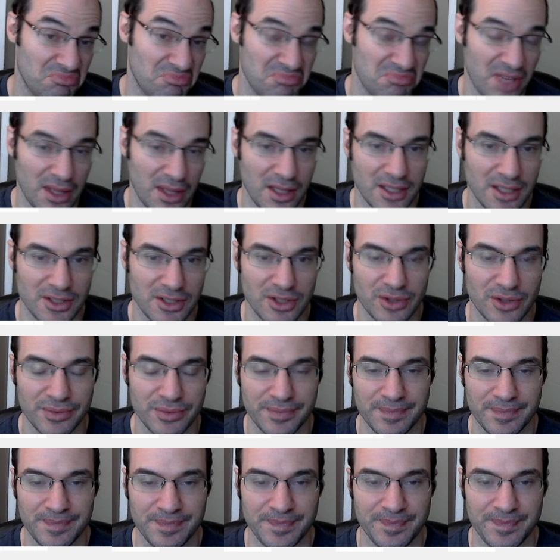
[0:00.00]
I think so.
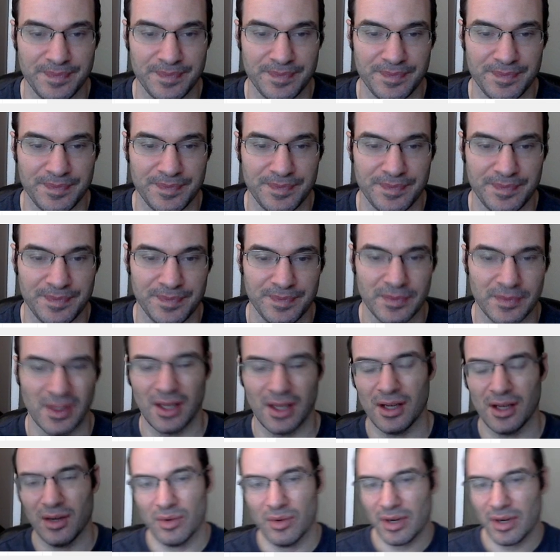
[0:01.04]

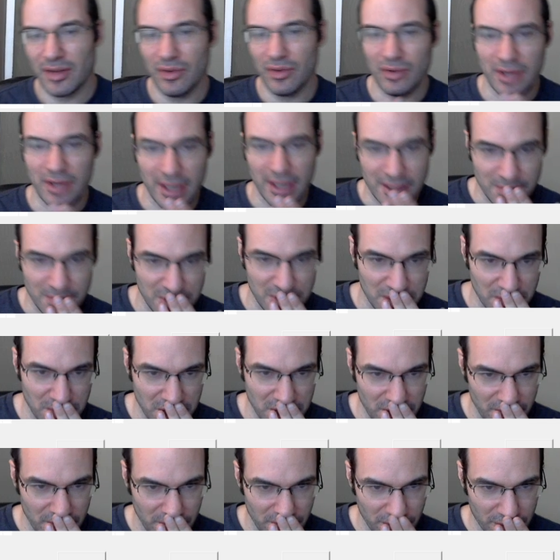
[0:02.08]
What do I do next? Bishop
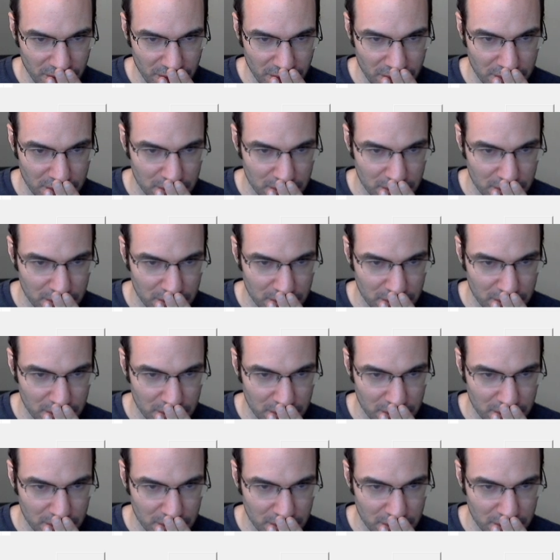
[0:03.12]
g4?